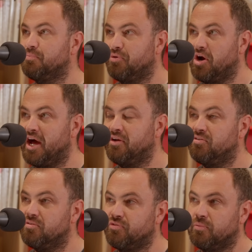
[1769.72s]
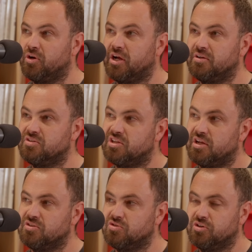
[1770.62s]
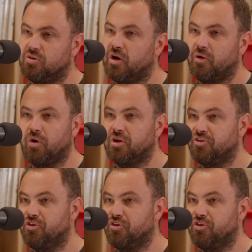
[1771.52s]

brand, from what I understand, is doing quite well in